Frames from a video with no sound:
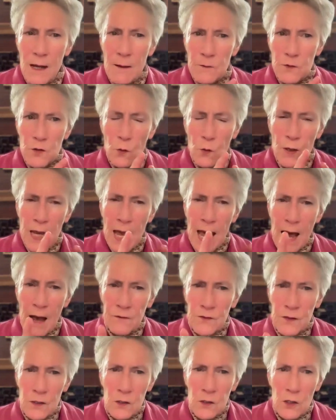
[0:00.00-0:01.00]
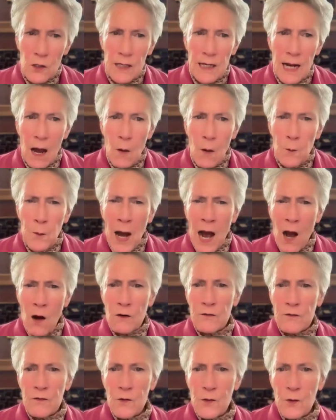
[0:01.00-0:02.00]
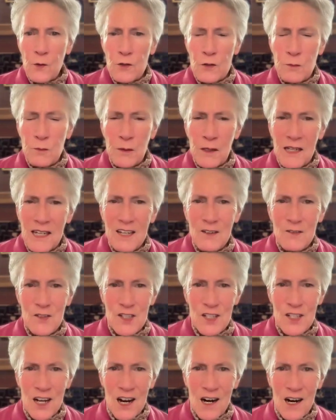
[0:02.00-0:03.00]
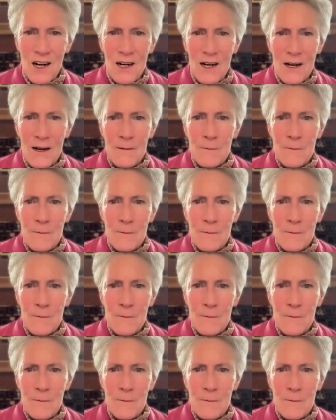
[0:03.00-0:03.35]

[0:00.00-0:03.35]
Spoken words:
So we have to look at how powerful those beliefs are.